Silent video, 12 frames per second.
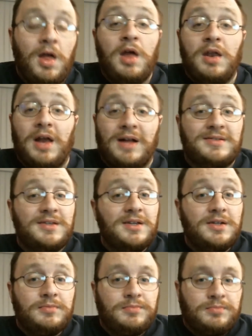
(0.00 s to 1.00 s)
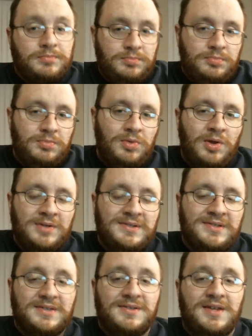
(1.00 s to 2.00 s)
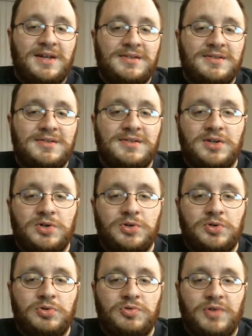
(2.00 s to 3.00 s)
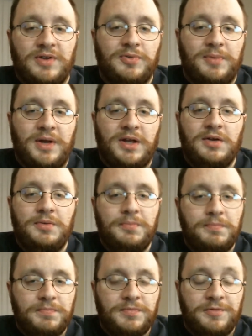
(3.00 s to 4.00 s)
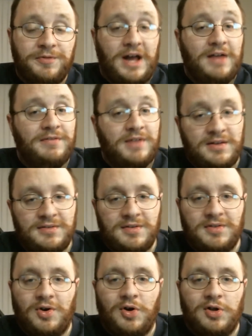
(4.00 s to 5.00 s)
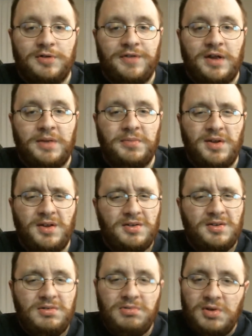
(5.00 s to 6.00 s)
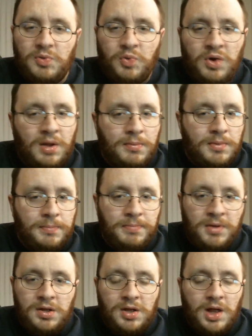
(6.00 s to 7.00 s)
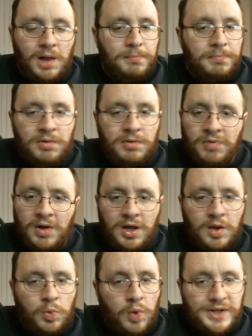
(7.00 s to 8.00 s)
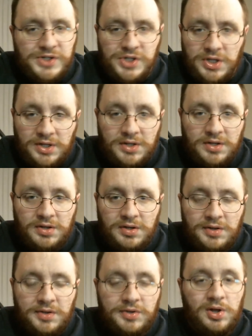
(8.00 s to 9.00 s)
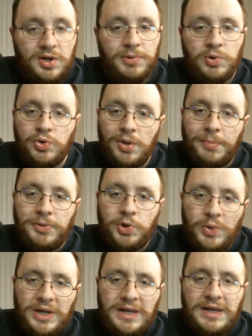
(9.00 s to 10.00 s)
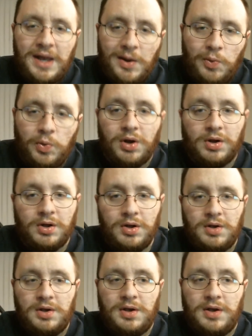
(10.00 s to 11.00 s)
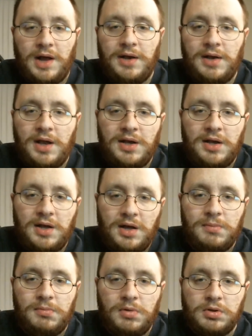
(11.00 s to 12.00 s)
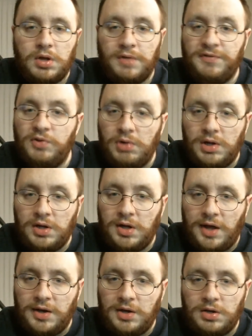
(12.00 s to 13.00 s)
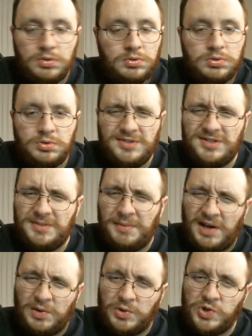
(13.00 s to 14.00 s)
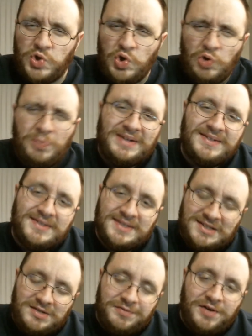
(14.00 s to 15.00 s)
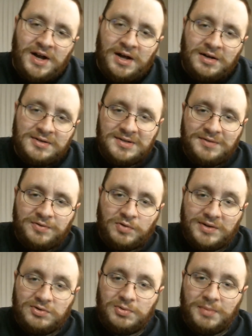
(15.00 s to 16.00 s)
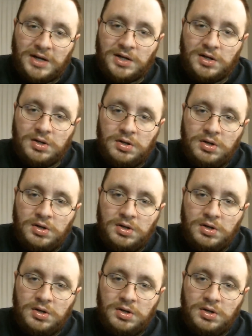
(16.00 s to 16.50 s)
That's it. 6 days till WrestleMania. 5 days till the Hall of Fame. You know where I'm going to be? I'm going to be right here watching it. WWE Network. $9.99 a month. If you ain't got it, what's the matter with you? You gonna pay $65 for WrestleMania?